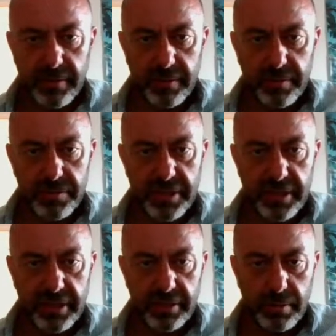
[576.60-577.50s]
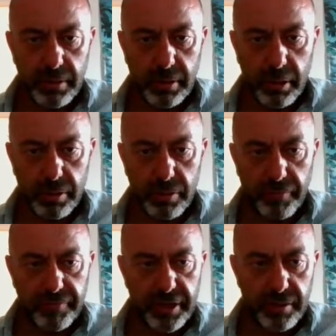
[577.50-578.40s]
concerning to the clock
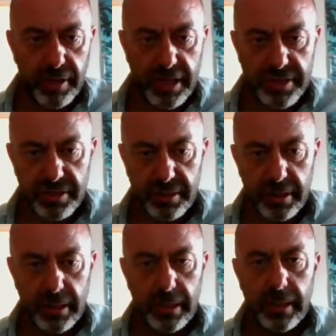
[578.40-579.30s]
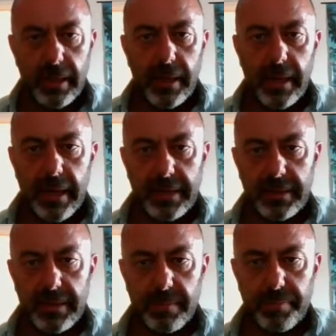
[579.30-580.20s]
configuration
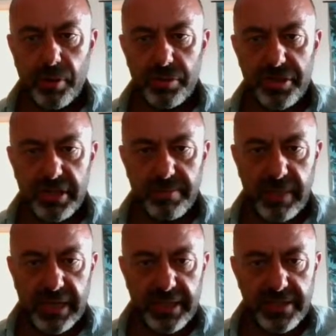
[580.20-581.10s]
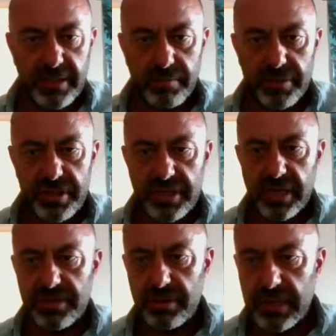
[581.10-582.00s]
and the project manager, which is
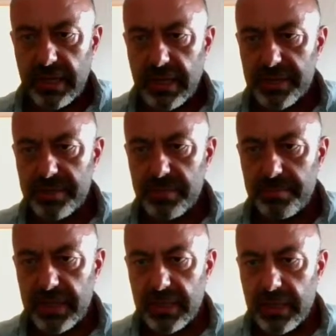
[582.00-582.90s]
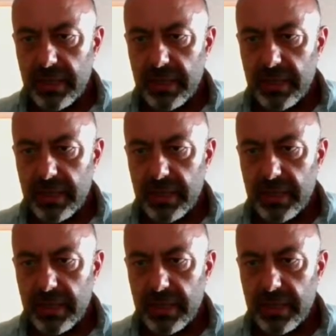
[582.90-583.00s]
actually has to be